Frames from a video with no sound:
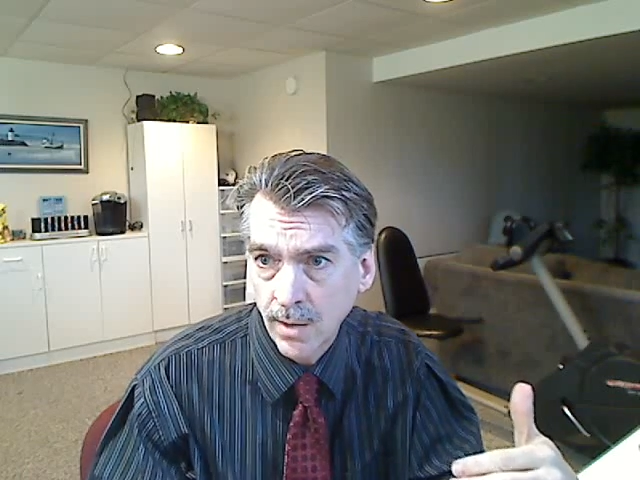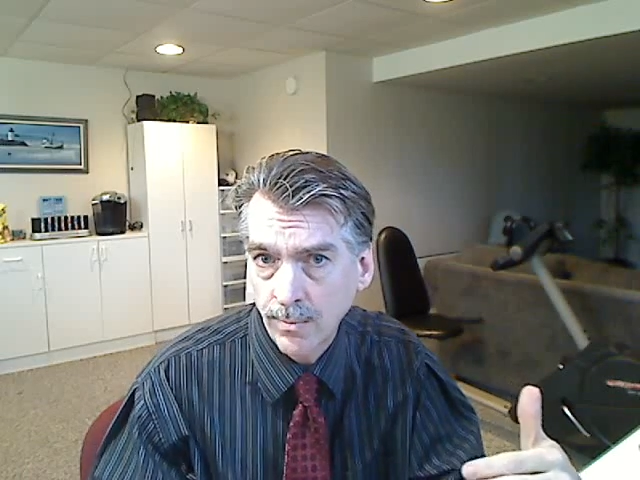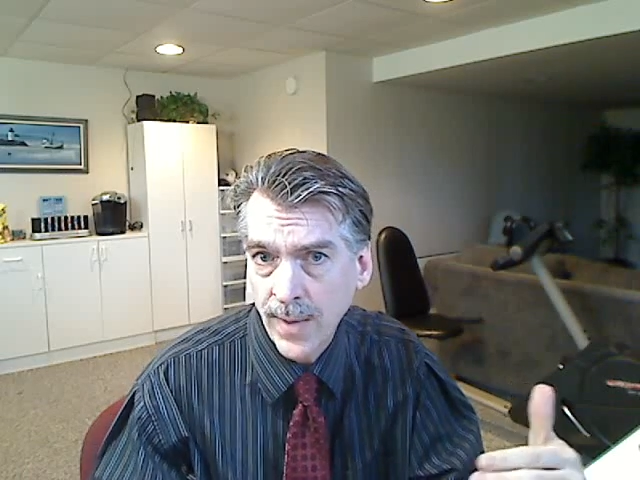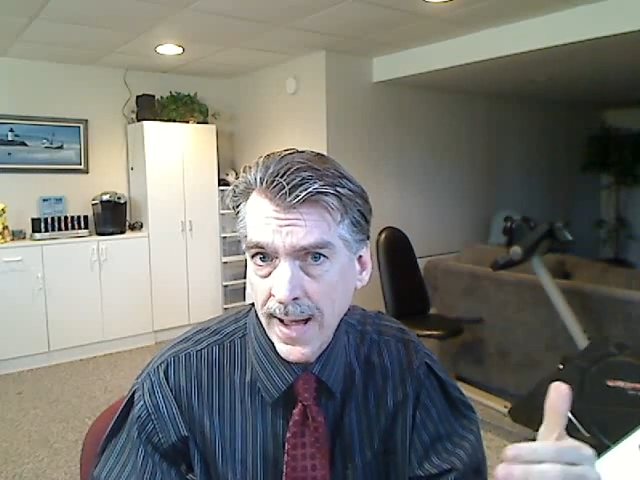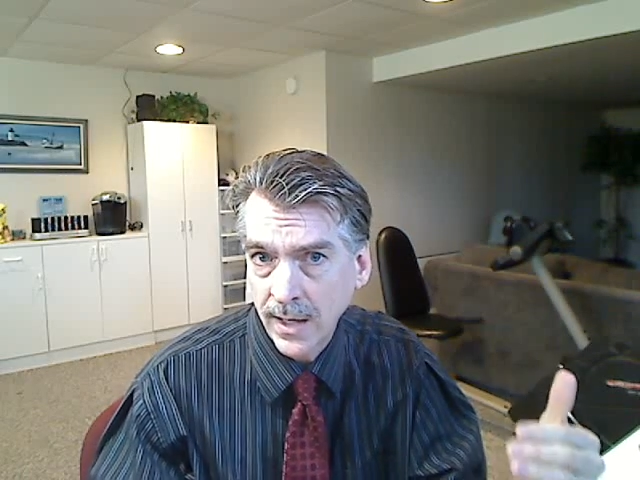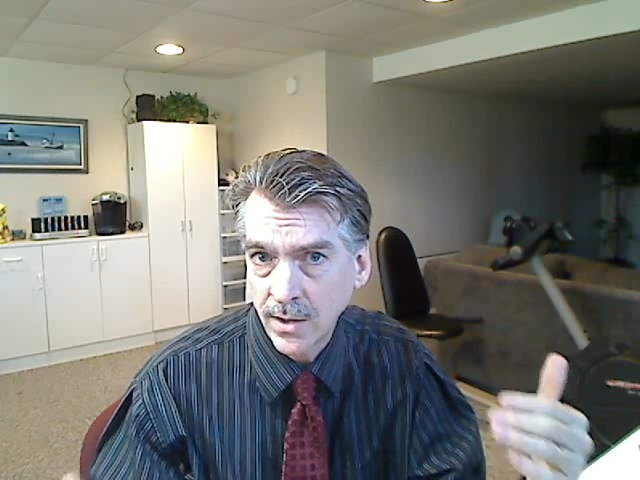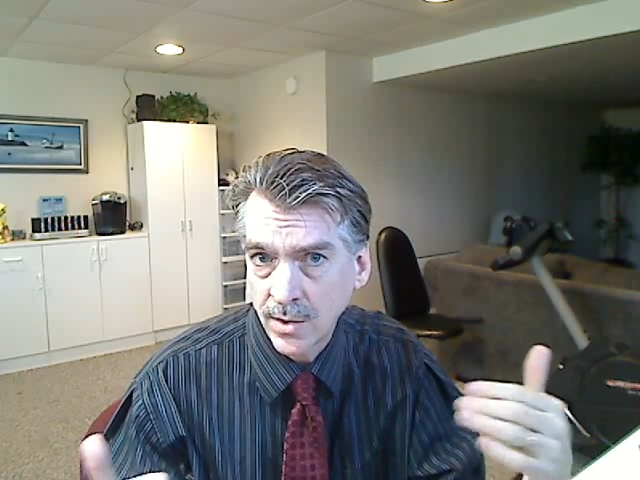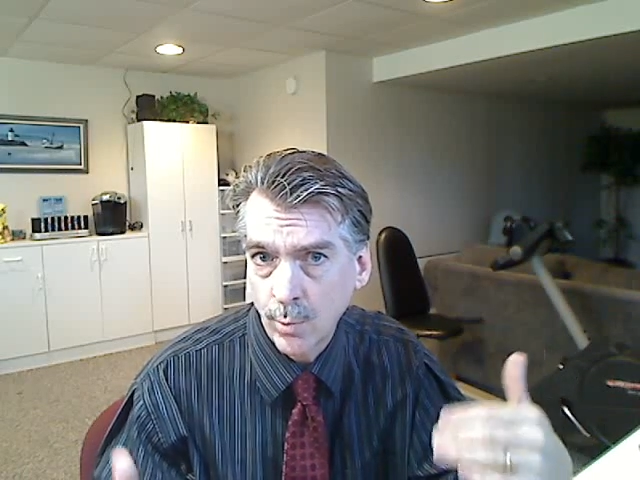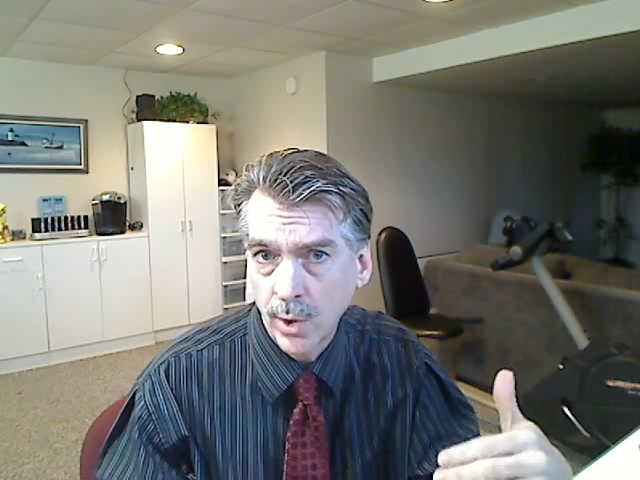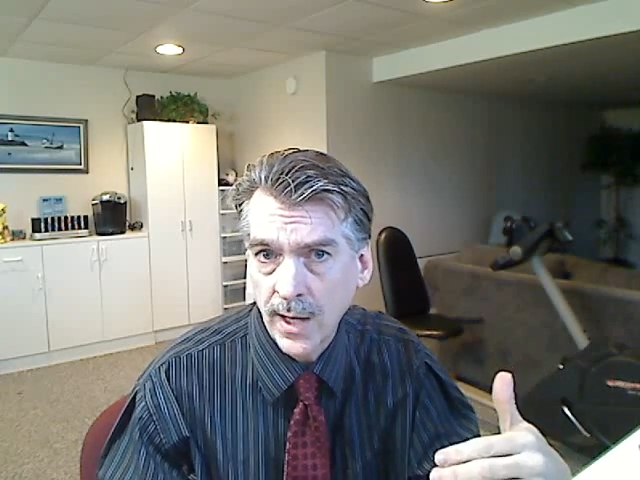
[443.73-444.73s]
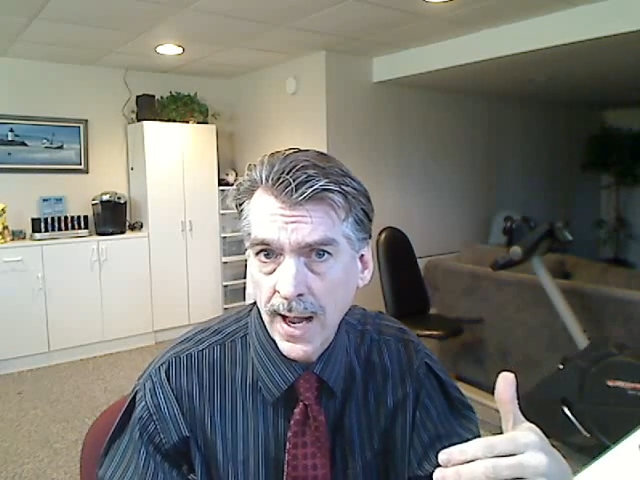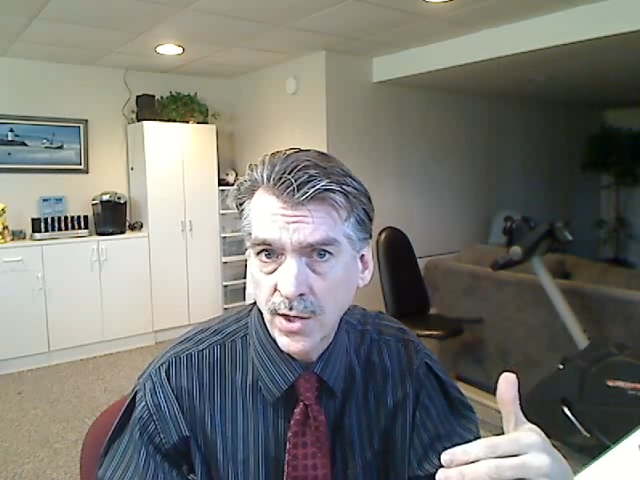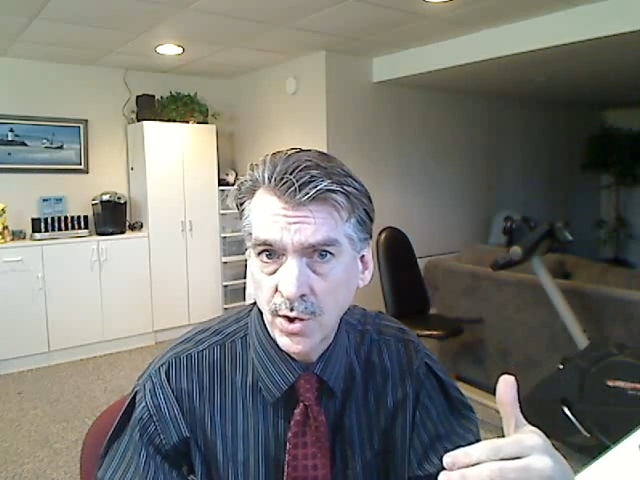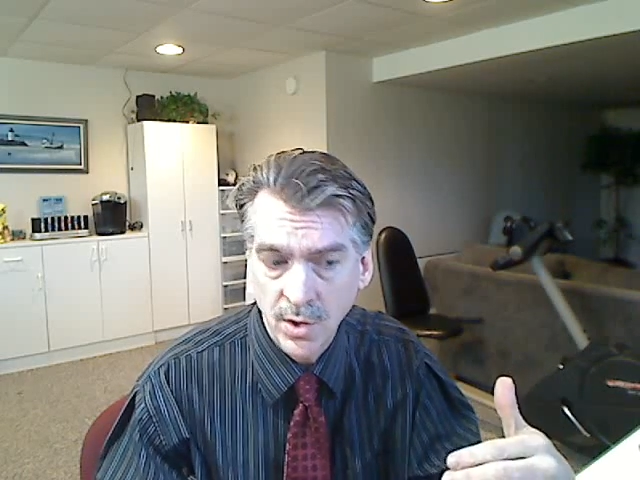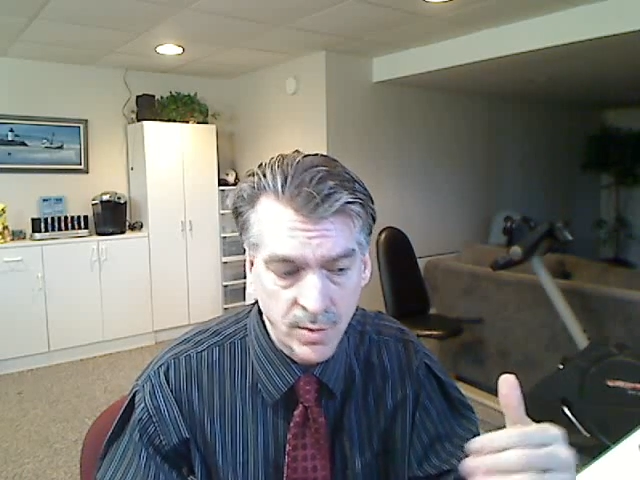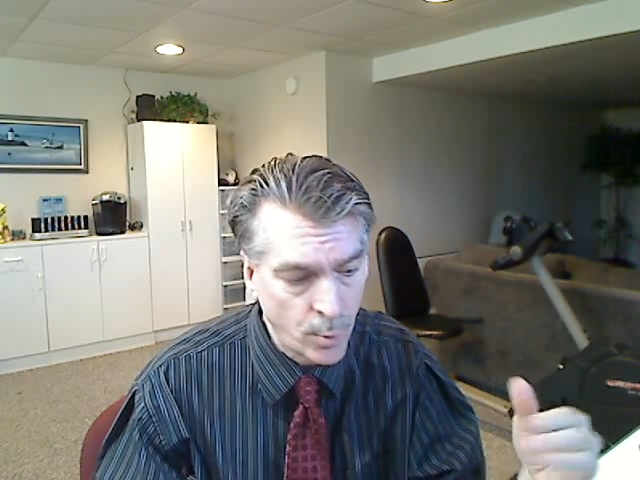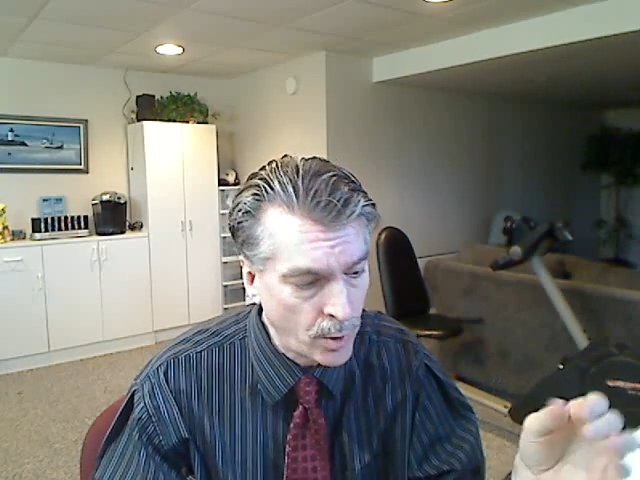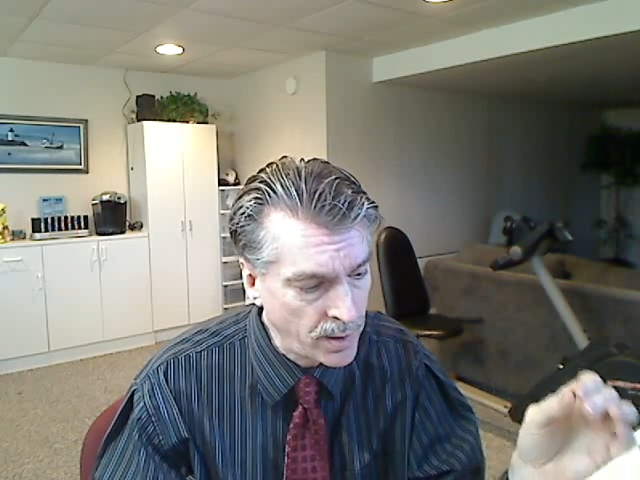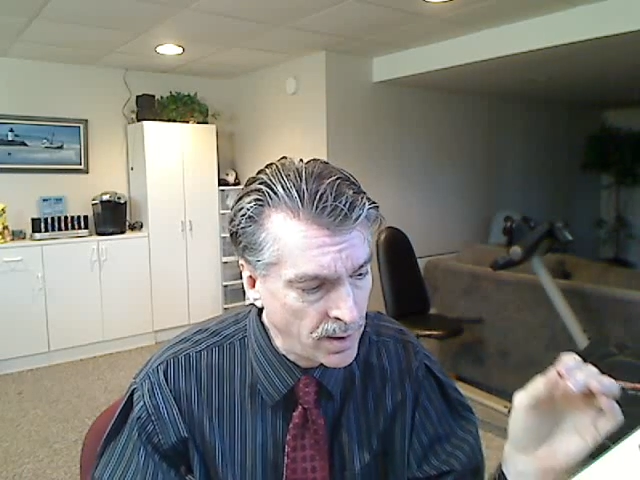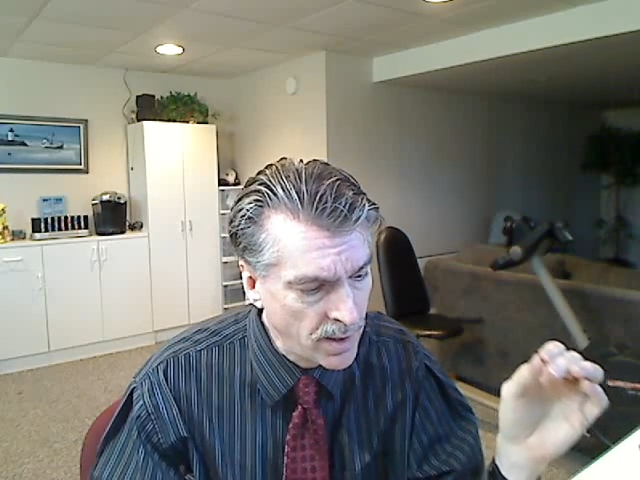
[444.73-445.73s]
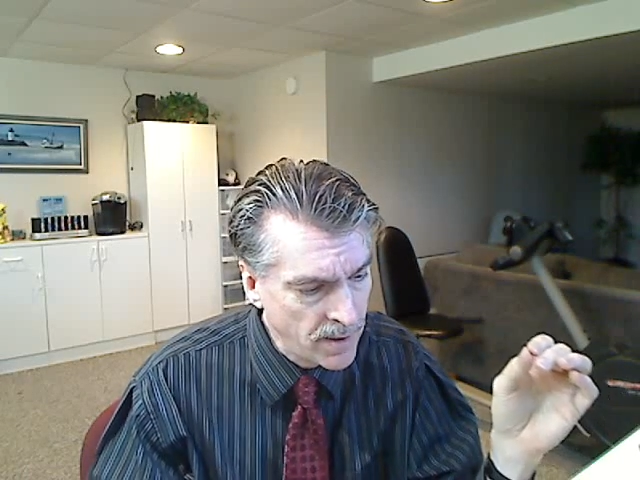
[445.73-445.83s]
back into more cash at this point.